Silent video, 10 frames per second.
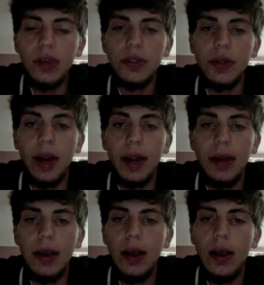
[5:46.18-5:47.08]
Great.
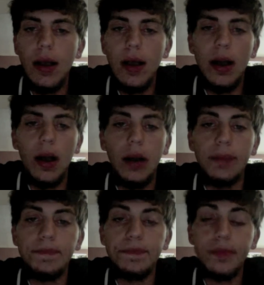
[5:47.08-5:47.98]

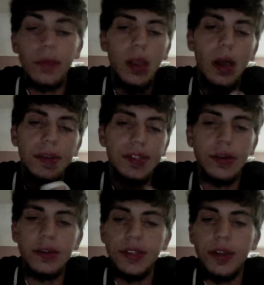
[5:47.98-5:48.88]
I'm going to
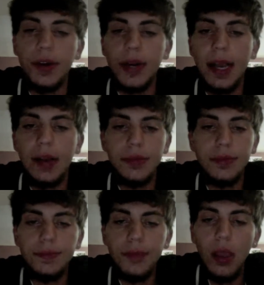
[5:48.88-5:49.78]
start stuttering now.
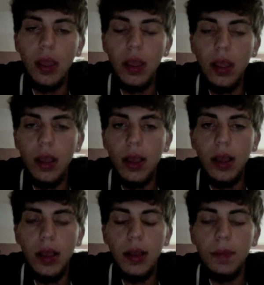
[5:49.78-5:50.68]

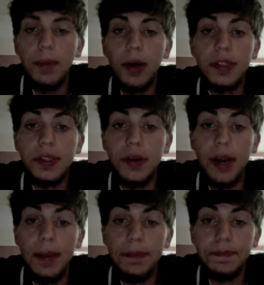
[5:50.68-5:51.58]
Buzz is
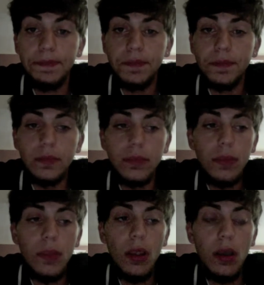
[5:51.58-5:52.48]
great.
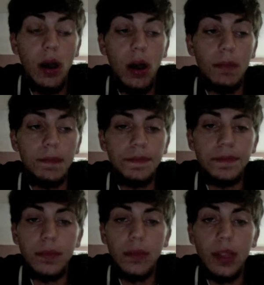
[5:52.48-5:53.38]
Like
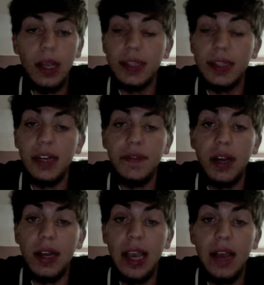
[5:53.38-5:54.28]
I said, if you're
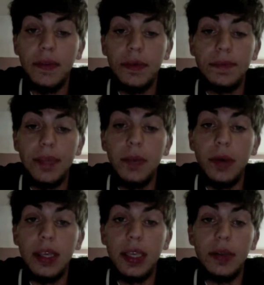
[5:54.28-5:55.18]
not careful, it will
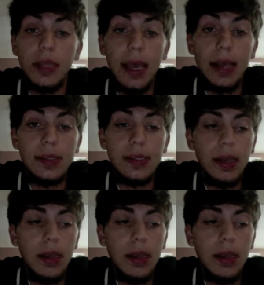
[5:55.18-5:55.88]
kick you in the ass.